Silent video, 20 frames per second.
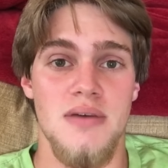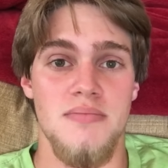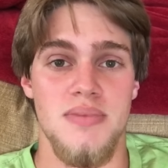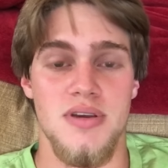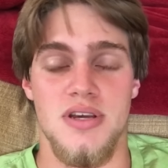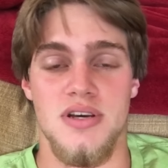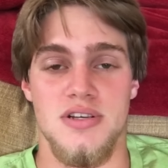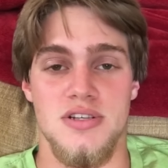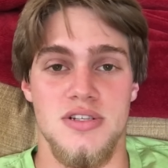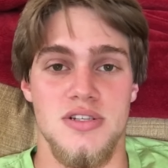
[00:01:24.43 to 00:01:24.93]

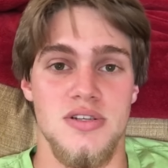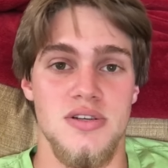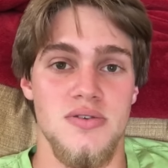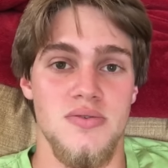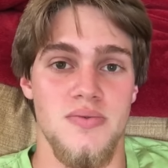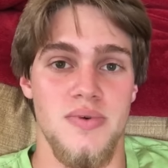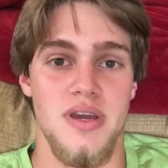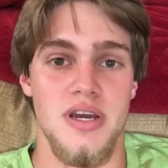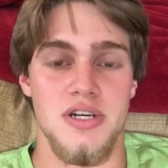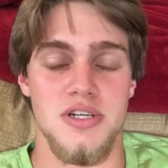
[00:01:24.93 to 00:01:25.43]
because
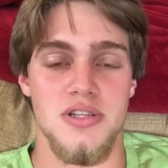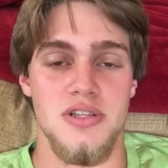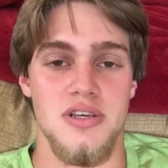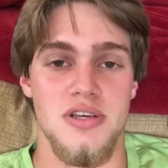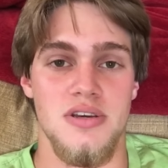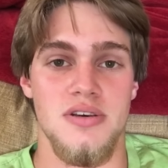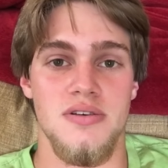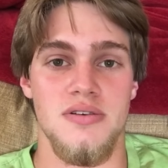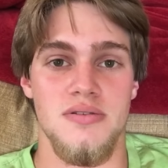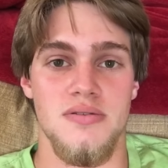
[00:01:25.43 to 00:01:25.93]
we
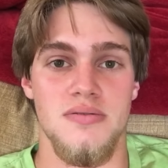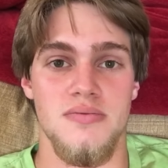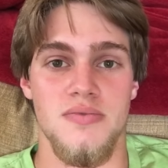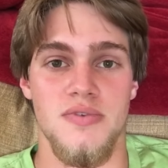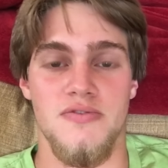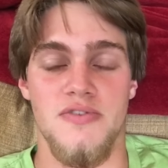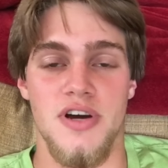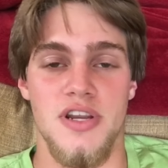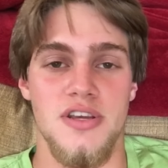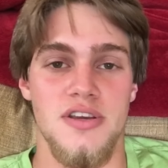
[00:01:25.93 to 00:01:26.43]
actually
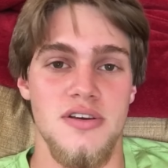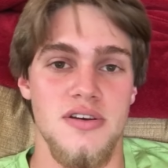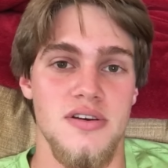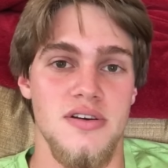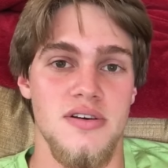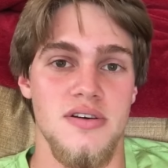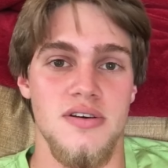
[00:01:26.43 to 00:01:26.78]
were funny